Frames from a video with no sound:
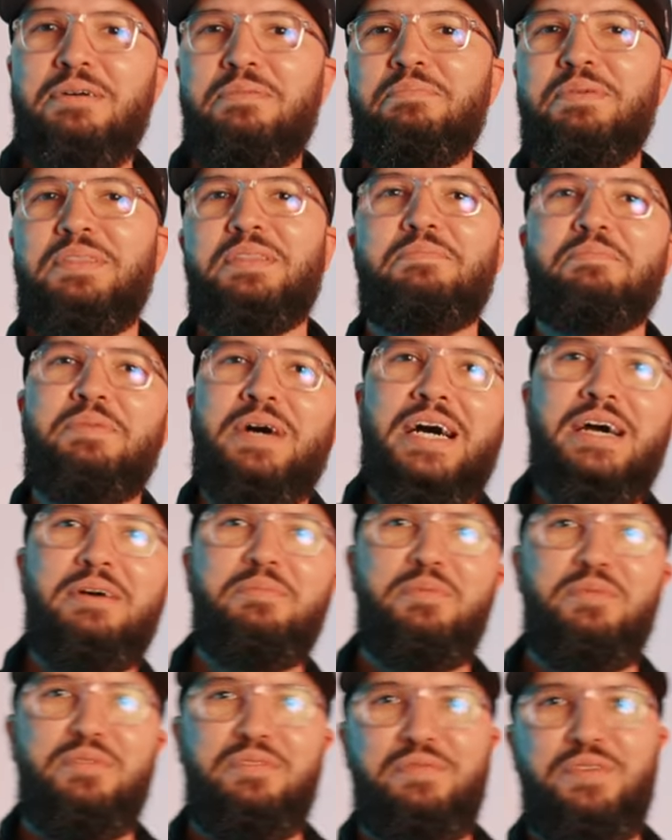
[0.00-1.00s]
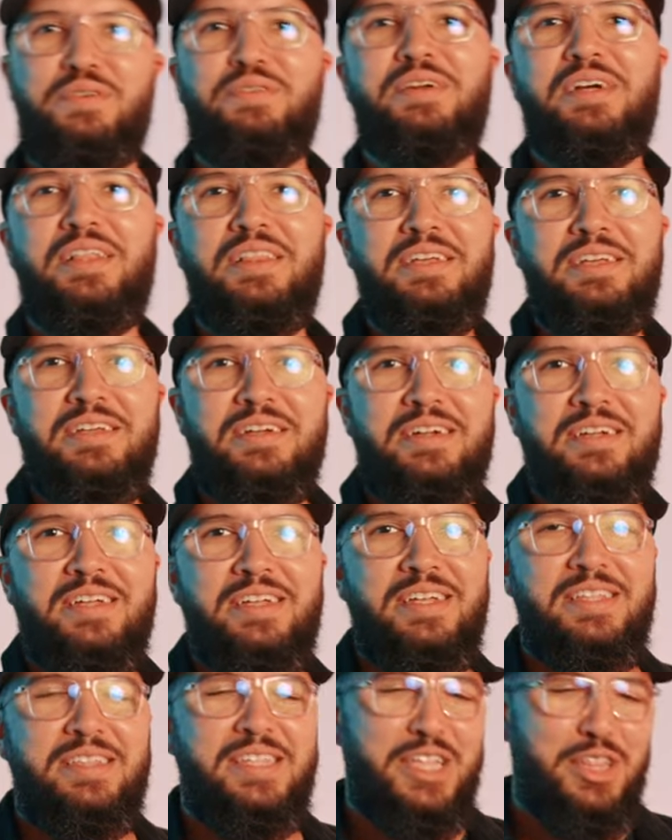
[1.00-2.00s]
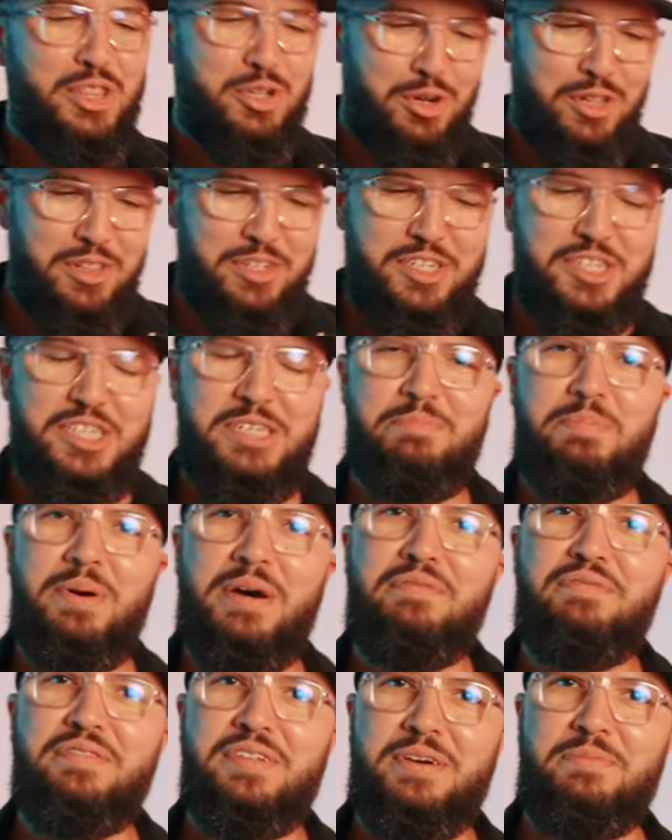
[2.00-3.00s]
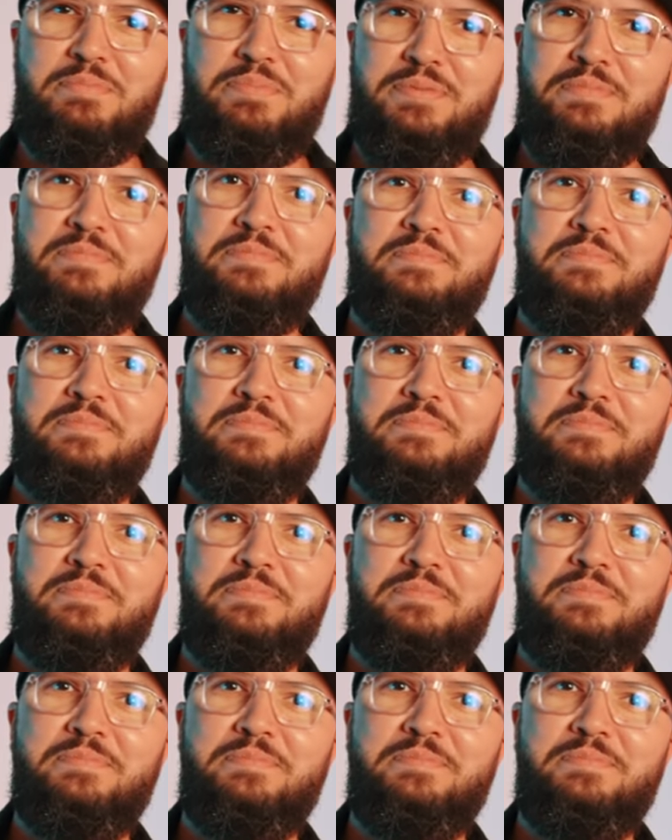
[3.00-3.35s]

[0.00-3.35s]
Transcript: But the Bible is very clear that knowledge puffs up,